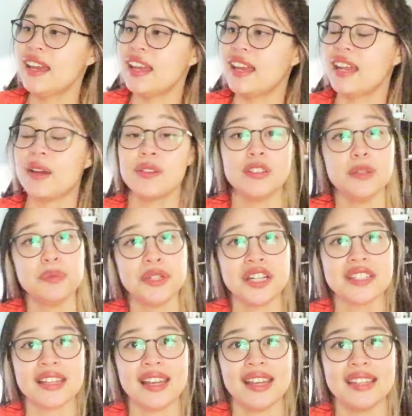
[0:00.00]
and I was super
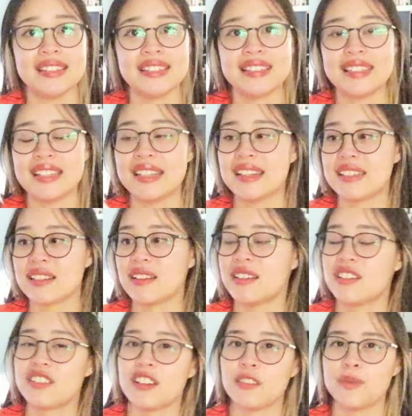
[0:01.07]
excited to see this on
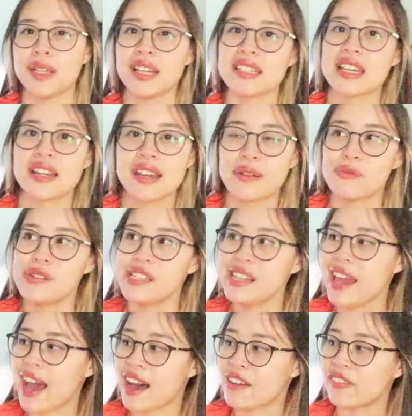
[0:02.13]
the shelf because I really
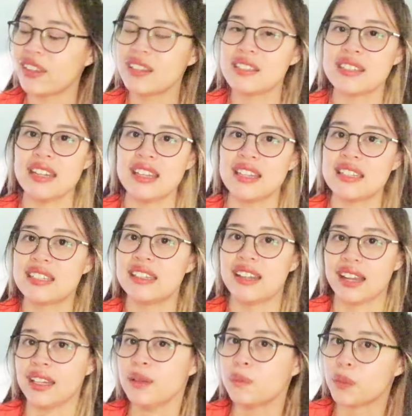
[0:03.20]
haven't seen this in
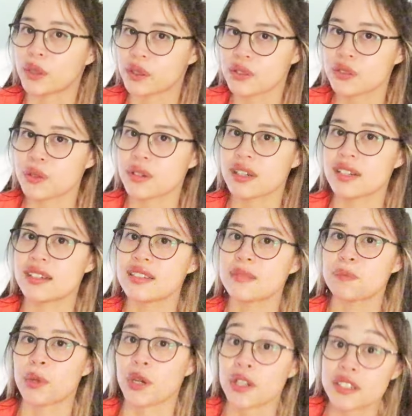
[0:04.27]
any bookstores
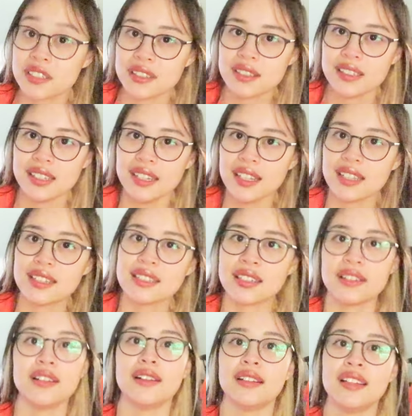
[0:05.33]
personally
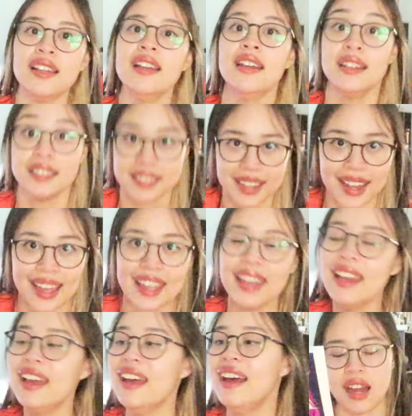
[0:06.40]
until
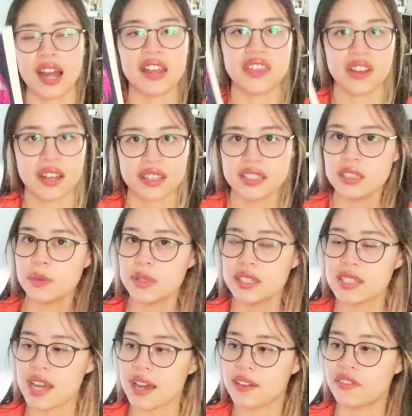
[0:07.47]
today. I thought this was
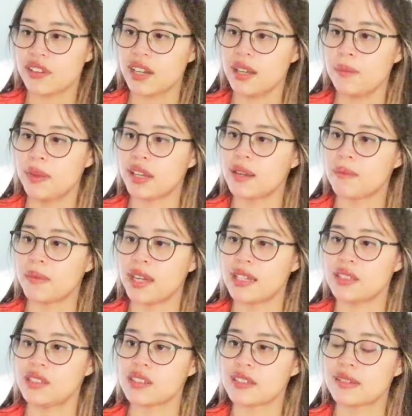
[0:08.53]
sci-fi but it
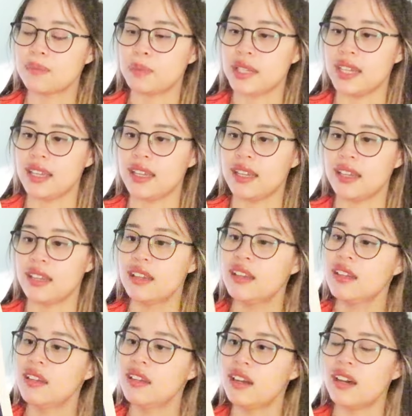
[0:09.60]
might just be
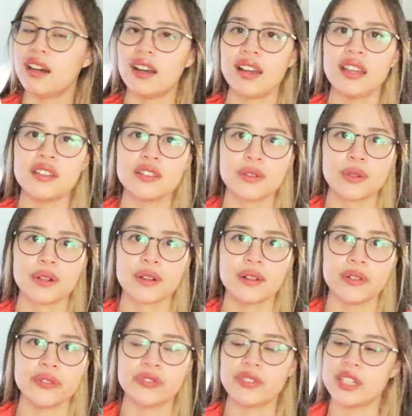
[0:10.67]
uh,
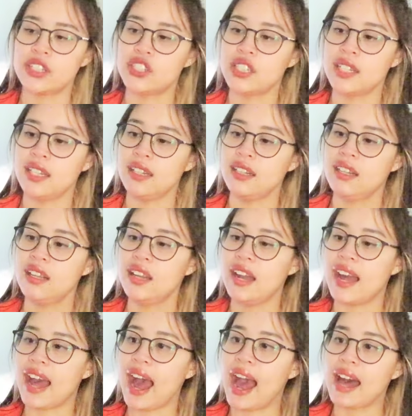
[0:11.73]
historical fiction.
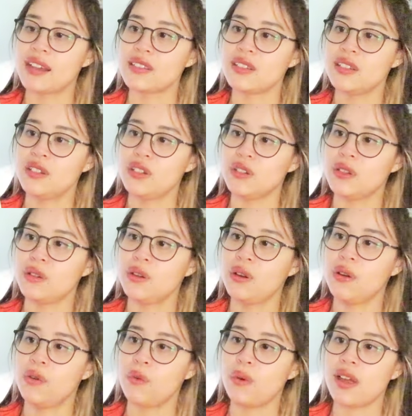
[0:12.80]
It has to
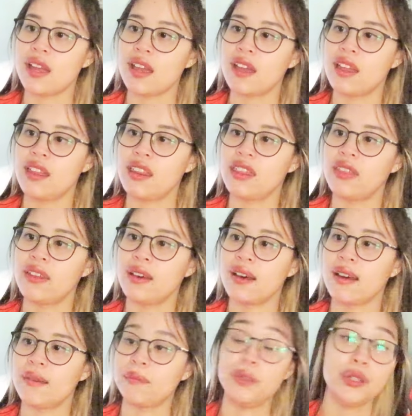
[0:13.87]
do with
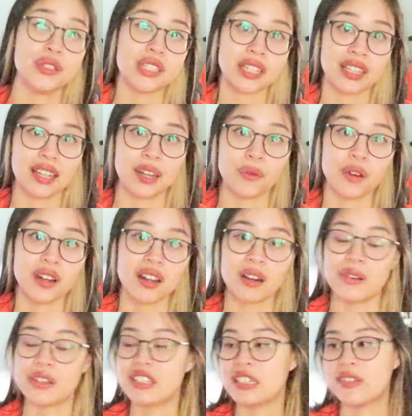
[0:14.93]
uh, music and
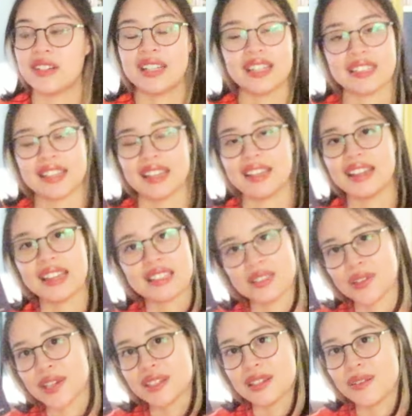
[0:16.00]
whatnot, which is very exciting. As you
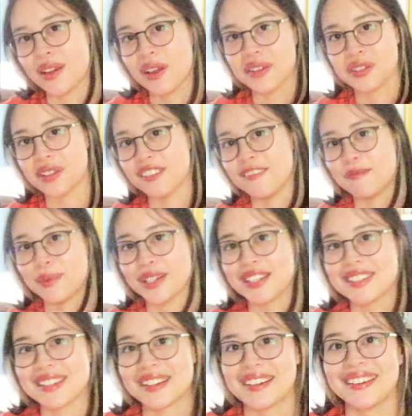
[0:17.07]
guys know, I also love
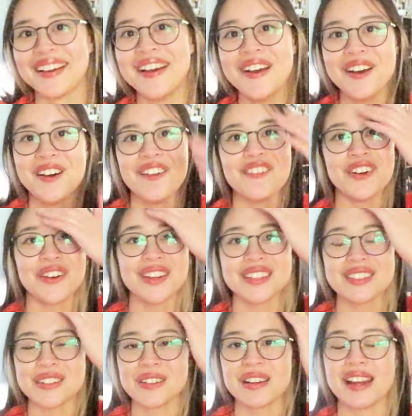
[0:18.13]
books that are
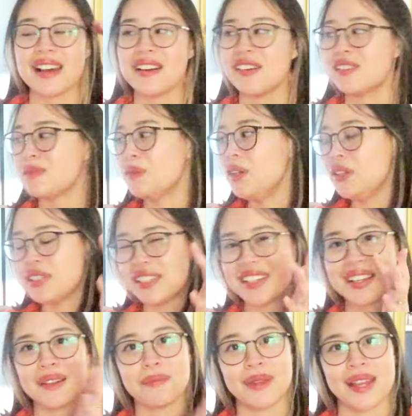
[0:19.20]
focused around
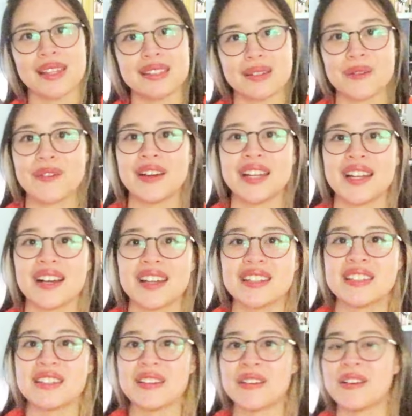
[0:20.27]
music and bands and whatnot.
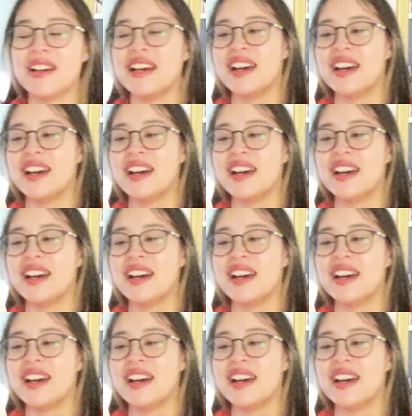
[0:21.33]
So,